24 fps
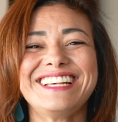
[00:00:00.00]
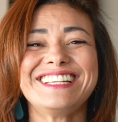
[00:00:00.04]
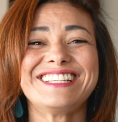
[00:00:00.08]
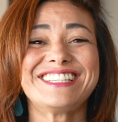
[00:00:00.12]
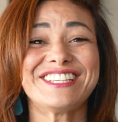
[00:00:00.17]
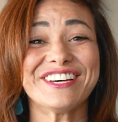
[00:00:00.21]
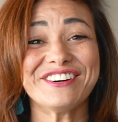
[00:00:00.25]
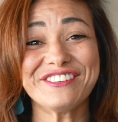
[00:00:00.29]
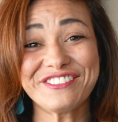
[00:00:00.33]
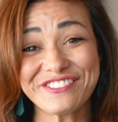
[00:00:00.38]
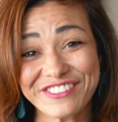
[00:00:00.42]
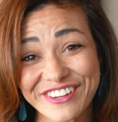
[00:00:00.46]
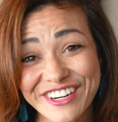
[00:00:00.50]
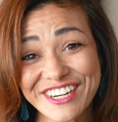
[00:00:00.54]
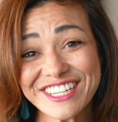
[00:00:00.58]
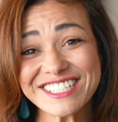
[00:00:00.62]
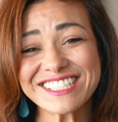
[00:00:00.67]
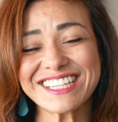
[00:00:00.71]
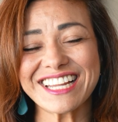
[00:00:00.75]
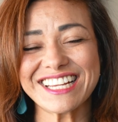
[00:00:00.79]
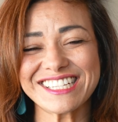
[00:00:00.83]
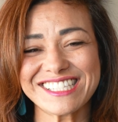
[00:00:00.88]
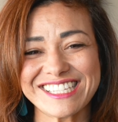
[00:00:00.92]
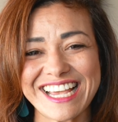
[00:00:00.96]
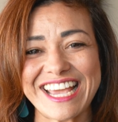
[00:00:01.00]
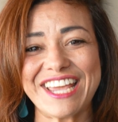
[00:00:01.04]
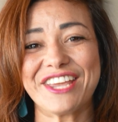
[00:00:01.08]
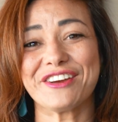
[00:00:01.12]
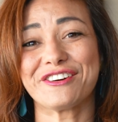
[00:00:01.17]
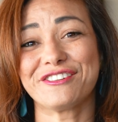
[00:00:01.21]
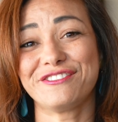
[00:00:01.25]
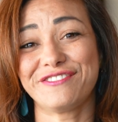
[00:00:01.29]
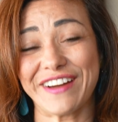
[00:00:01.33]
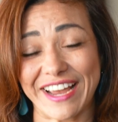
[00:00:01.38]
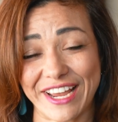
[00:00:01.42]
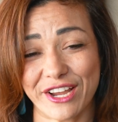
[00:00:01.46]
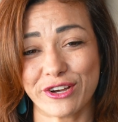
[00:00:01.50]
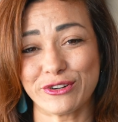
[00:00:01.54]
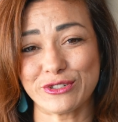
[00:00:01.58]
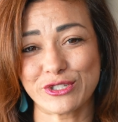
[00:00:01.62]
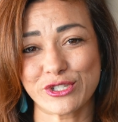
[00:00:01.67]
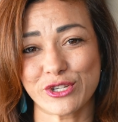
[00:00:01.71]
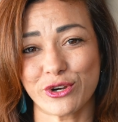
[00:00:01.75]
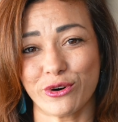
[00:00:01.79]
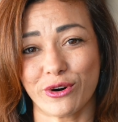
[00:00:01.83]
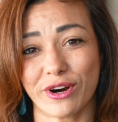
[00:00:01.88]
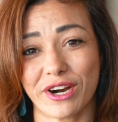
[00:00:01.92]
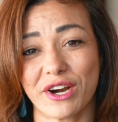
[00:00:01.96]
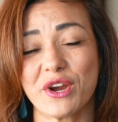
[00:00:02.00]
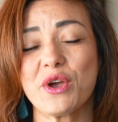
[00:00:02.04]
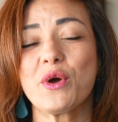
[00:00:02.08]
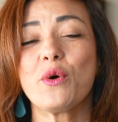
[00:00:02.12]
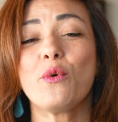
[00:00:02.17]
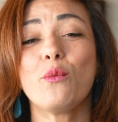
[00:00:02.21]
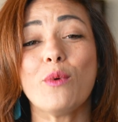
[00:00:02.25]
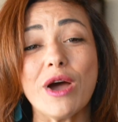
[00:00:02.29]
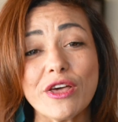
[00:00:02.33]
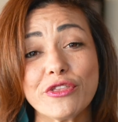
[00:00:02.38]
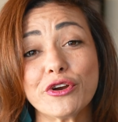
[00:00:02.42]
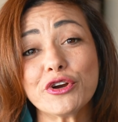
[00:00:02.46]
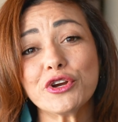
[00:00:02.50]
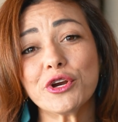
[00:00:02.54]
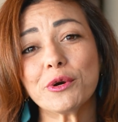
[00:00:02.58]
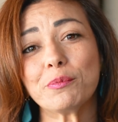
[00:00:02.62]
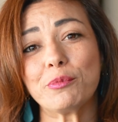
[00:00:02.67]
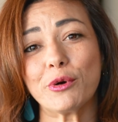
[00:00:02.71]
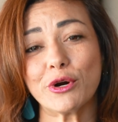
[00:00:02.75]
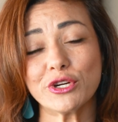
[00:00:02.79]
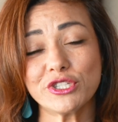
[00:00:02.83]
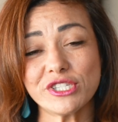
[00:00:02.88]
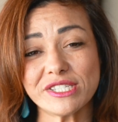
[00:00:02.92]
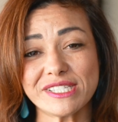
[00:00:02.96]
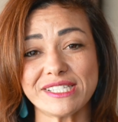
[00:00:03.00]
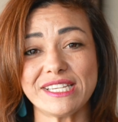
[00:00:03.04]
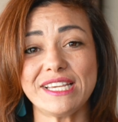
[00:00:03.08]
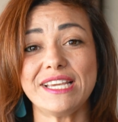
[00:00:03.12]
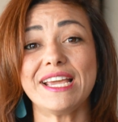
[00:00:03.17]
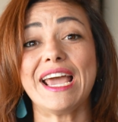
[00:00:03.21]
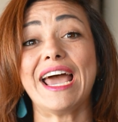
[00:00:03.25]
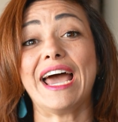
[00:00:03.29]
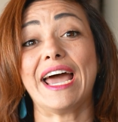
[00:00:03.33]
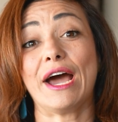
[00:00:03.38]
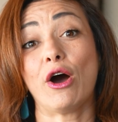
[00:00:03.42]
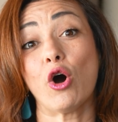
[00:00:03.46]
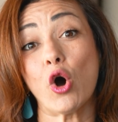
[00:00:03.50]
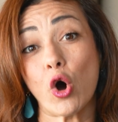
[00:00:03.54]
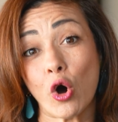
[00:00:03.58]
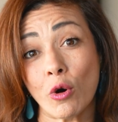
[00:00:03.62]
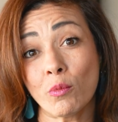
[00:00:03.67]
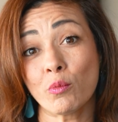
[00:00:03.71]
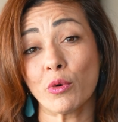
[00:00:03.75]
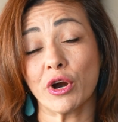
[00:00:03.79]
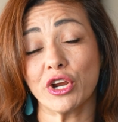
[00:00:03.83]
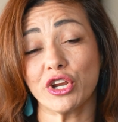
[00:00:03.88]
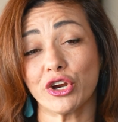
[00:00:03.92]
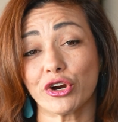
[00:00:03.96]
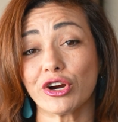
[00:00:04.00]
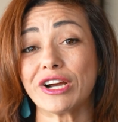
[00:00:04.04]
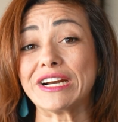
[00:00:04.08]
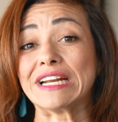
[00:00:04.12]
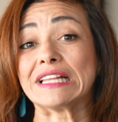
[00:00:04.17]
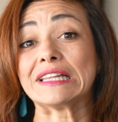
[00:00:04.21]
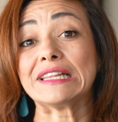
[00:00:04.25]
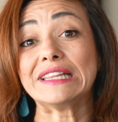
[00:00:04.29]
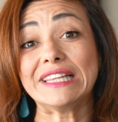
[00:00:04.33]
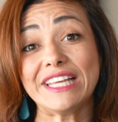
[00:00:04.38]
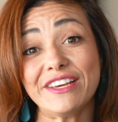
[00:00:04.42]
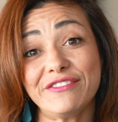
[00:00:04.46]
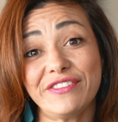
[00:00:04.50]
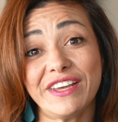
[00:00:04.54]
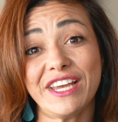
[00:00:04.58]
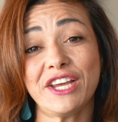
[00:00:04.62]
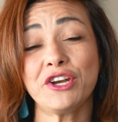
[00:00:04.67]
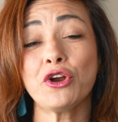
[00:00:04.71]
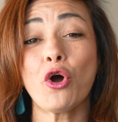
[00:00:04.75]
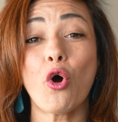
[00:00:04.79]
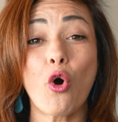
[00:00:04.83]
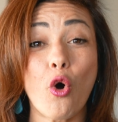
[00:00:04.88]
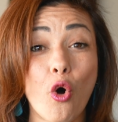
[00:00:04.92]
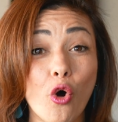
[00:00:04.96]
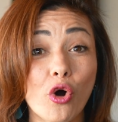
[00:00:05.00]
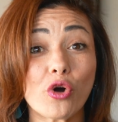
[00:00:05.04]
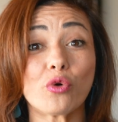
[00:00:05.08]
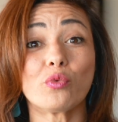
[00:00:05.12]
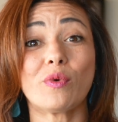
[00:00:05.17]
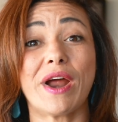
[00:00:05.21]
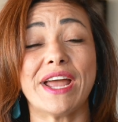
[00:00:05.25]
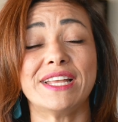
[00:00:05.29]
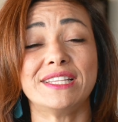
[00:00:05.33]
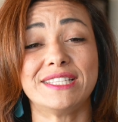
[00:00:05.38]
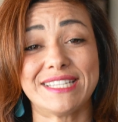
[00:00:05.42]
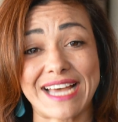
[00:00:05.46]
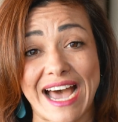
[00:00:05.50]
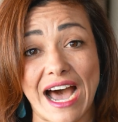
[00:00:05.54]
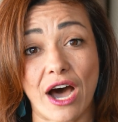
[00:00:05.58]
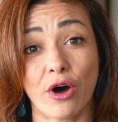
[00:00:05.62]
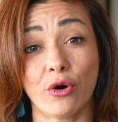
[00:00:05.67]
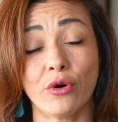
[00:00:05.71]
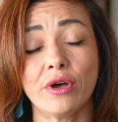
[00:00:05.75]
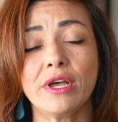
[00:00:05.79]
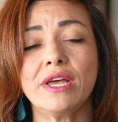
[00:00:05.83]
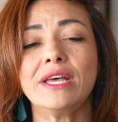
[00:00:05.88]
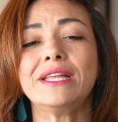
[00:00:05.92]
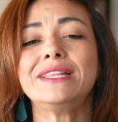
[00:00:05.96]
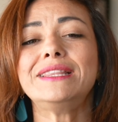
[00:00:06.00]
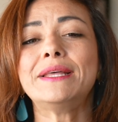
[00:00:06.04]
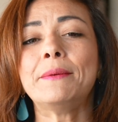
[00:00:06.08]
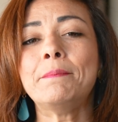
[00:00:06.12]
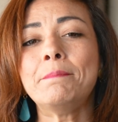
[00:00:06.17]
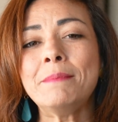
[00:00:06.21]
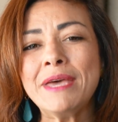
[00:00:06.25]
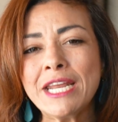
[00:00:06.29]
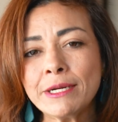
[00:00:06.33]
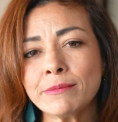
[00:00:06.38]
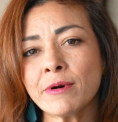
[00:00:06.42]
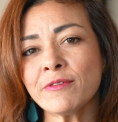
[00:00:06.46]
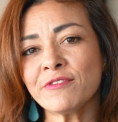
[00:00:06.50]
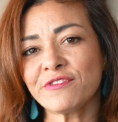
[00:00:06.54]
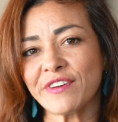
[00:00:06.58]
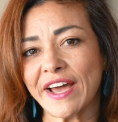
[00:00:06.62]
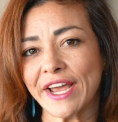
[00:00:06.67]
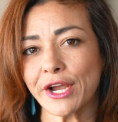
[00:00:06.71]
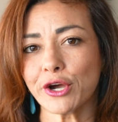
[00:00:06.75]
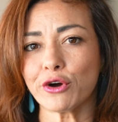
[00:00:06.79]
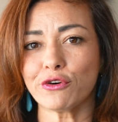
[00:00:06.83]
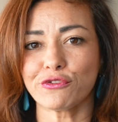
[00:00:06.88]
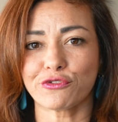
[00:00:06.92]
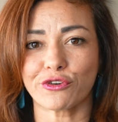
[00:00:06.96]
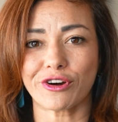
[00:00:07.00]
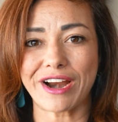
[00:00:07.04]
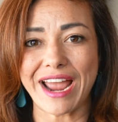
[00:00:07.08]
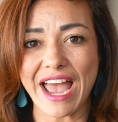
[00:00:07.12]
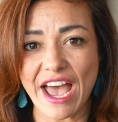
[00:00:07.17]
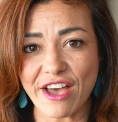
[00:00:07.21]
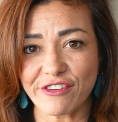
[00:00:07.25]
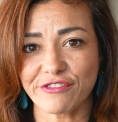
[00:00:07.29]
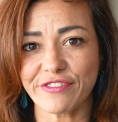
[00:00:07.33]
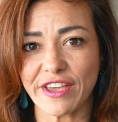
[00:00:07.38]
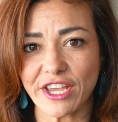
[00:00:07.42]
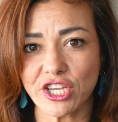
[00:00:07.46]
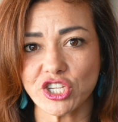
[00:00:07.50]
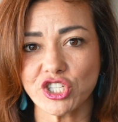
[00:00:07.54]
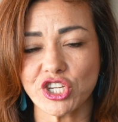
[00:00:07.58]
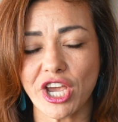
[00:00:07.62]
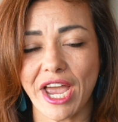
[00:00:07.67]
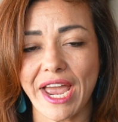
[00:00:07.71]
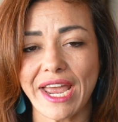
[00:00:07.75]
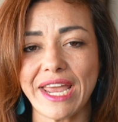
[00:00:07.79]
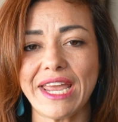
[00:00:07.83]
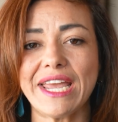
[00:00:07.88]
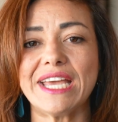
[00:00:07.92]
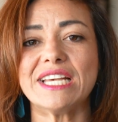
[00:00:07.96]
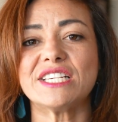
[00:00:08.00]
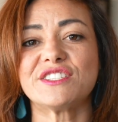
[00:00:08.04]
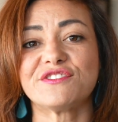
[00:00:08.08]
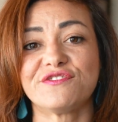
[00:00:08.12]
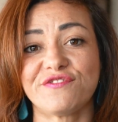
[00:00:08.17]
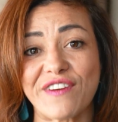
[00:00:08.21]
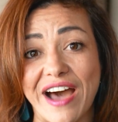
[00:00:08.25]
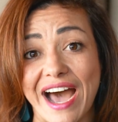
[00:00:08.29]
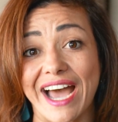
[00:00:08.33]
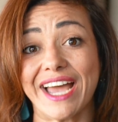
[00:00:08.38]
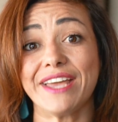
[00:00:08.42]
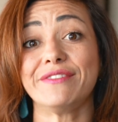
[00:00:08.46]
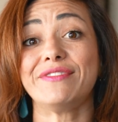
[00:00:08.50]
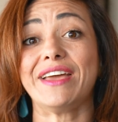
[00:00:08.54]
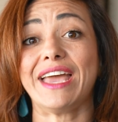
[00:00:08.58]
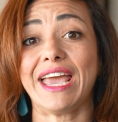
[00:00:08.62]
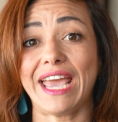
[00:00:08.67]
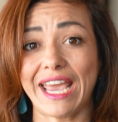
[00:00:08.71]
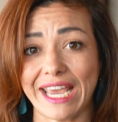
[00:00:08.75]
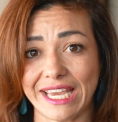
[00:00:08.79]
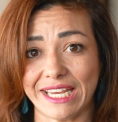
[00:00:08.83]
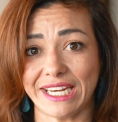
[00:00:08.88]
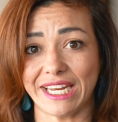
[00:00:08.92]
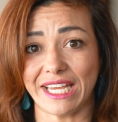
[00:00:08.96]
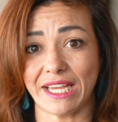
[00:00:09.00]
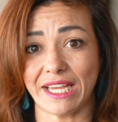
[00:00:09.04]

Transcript: So first, let's take your FICO score. Whether you're purchasing a home where you're gonna live in or rent out, the minimum FICO for FHA is 580,